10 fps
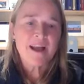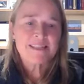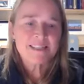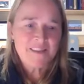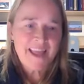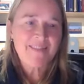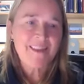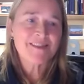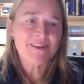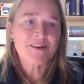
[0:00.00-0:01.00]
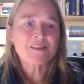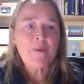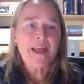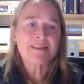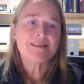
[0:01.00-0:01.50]
cracked it at the end there, so it
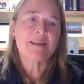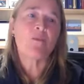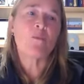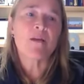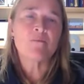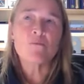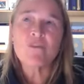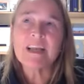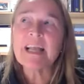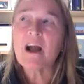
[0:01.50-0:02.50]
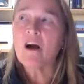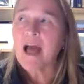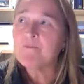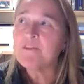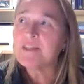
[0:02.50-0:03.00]
depends. Really, our
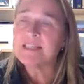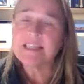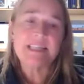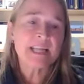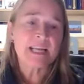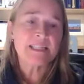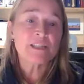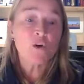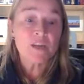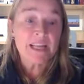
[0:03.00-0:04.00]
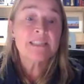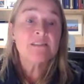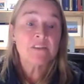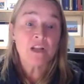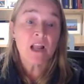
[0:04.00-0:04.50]
emphasis these days is on
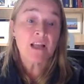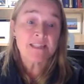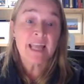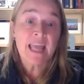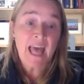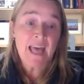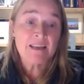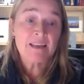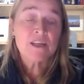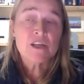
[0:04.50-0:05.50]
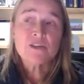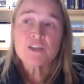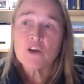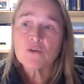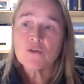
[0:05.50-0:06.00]
individualising care.
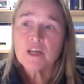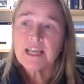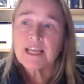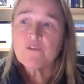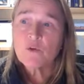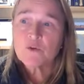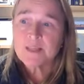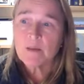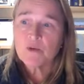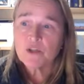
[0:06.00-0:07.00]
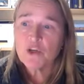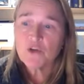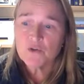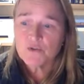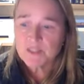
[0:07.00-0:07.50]
So if you're someone
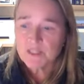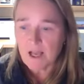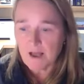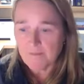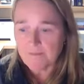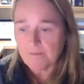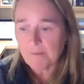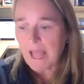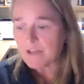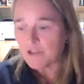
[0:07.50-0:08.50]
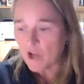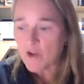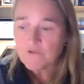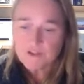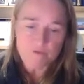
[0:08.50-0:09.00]
who's had your
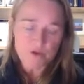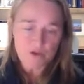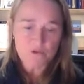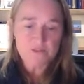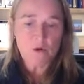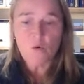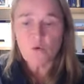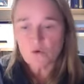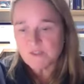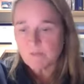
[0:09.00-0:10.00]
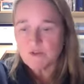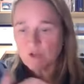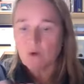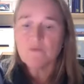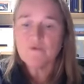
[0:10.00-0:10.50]
ovaries removed, or someone
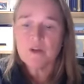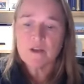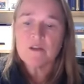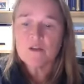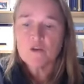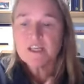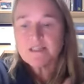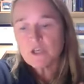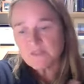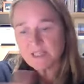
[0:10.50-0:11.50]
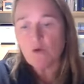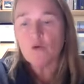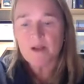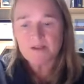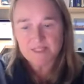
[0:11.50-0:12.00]
who's gone through it, we're going to use the
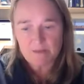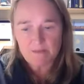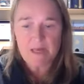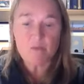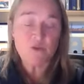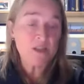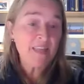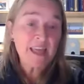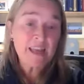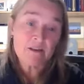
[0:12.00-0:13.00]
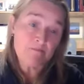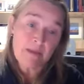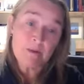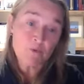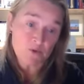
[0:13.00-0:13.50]
hormones to the menopause, and then at
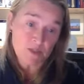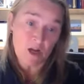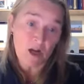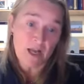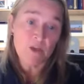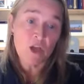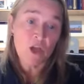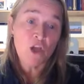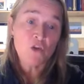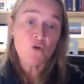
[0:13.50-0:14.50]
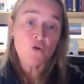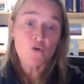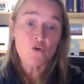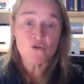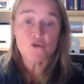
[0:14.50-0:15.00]
menopause time,
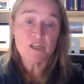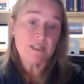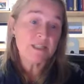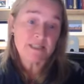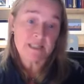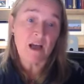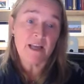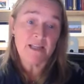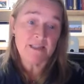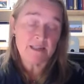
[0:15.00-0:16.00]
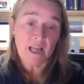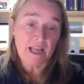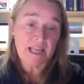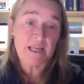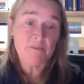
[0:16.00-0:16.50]
you're going to decide,
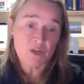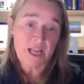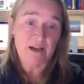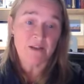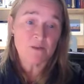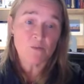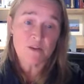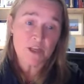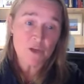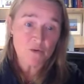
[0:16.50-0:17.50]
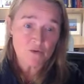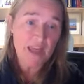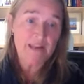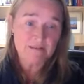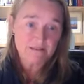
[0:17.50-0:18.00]
like anybody else, whether you
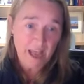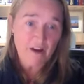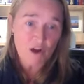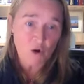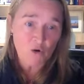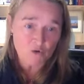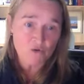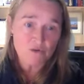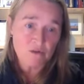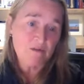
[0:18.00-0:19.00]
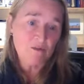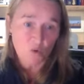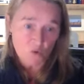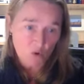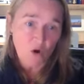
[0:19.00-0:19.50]
then carry on
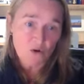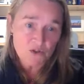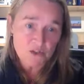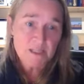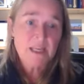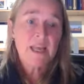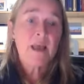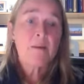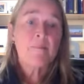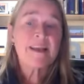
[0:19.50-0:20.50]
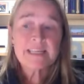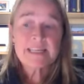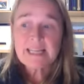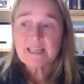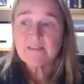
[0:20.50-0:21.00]
or not.
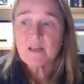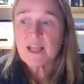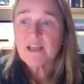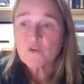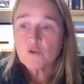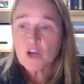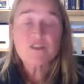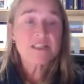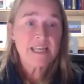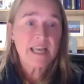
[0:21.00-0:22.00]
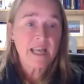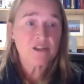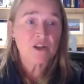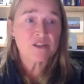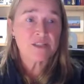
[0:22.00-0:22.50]
Basically, if you're going to take
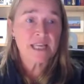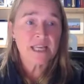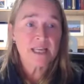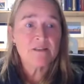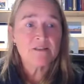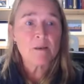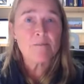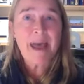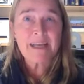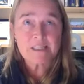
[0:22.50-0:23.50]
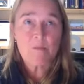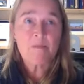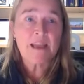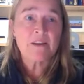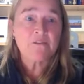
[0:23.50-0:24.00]
HRT, the maximum
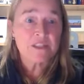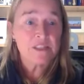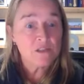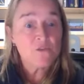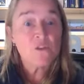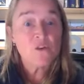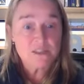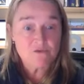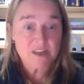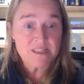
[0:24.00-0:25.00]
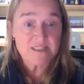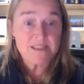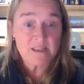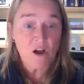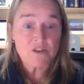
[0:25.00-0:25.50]
benefit and the fewest
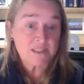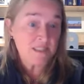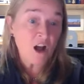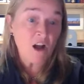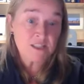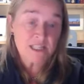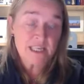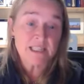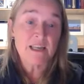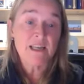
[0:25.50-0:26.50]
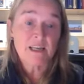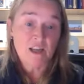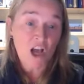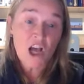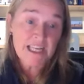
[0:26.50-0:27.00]
risks are to start it
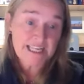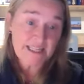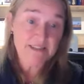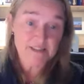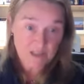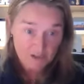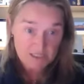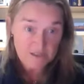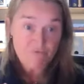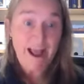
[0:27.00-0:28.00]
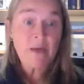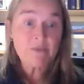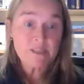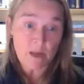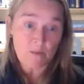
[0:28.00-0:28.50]
early, to start it
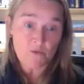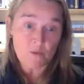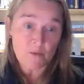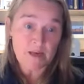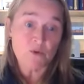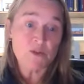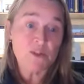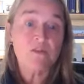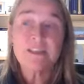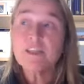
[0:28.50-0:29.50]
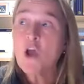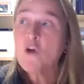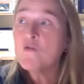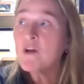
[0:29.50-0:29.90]
around the time of your menopause. So there's no